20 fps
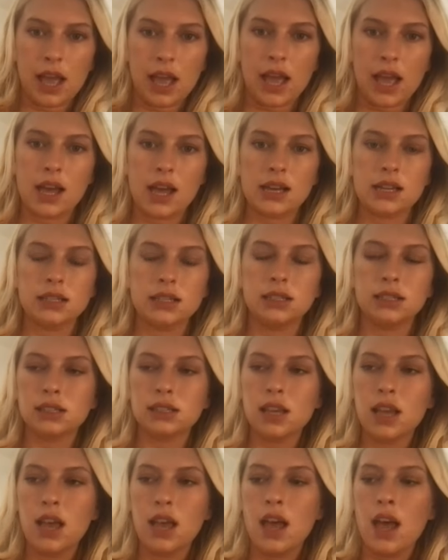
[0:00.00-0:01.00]
And
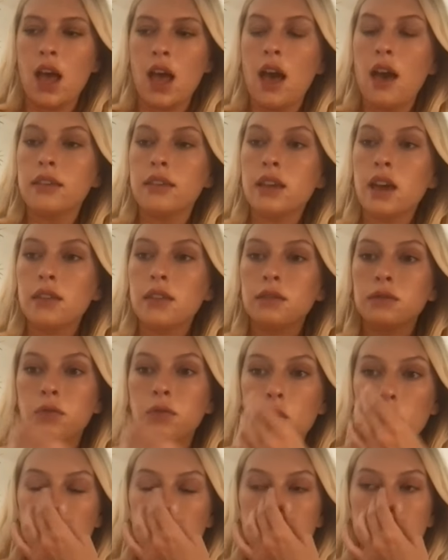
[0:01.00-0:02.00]
the other
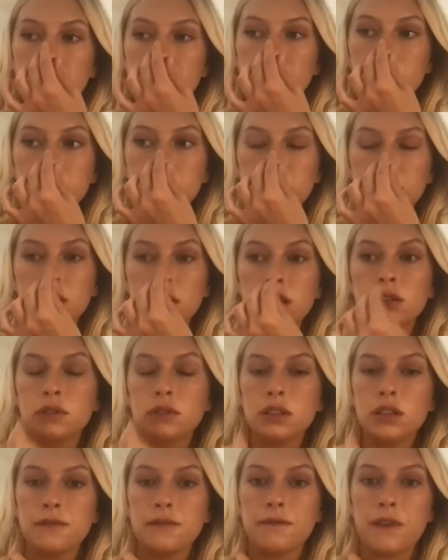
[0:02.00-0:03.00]
roles were really,
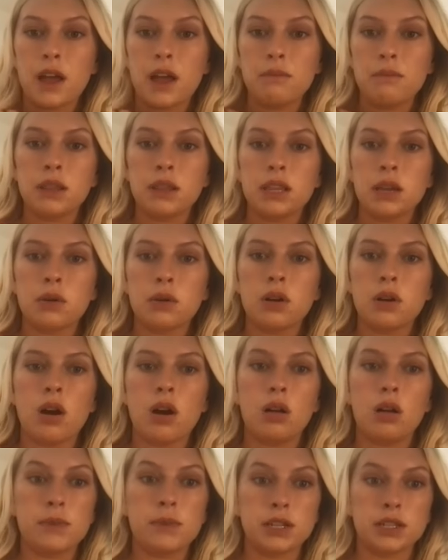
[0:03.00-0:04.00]
really fun, but they were
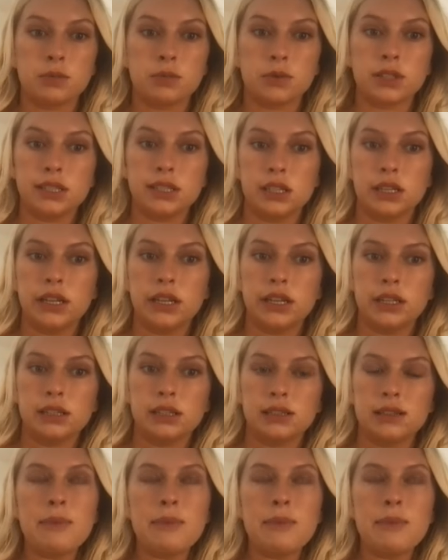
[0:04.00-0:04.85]
all much more serious.